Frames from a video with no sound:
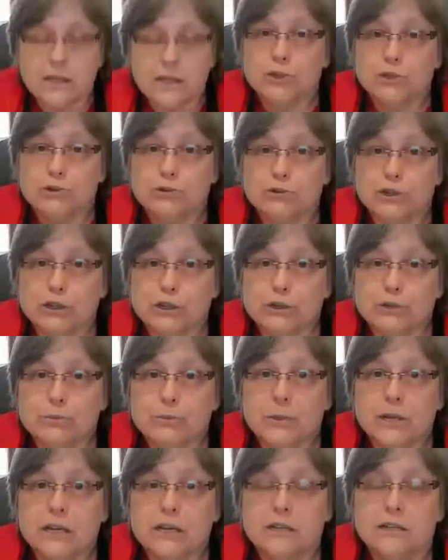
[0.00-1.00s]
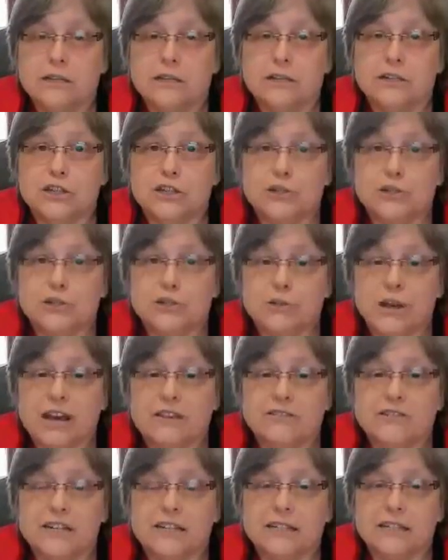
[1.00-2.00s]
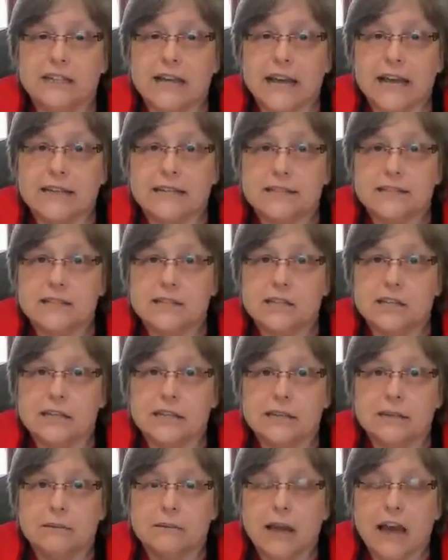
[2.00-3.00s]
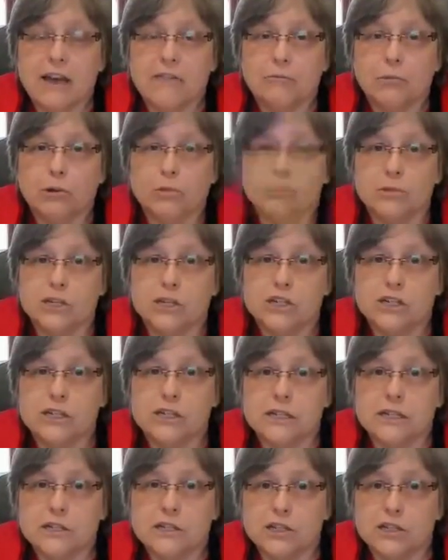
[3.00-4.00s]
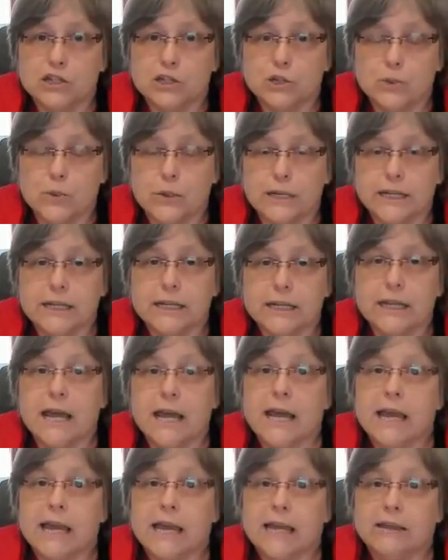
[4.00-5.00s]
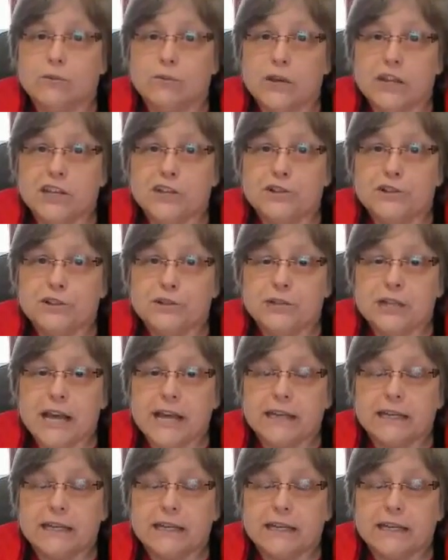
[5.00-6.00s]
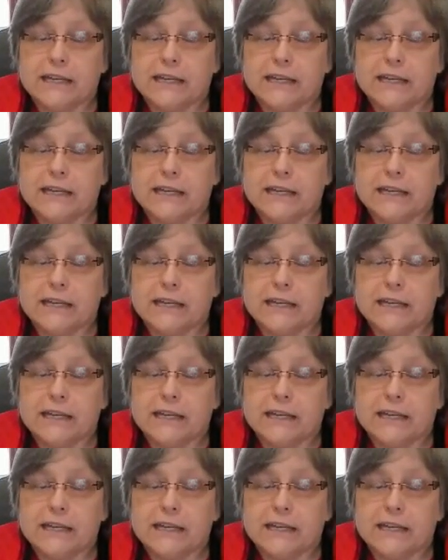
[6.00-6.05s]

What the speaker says: group you do have to ask to have permission to join. And the way you do that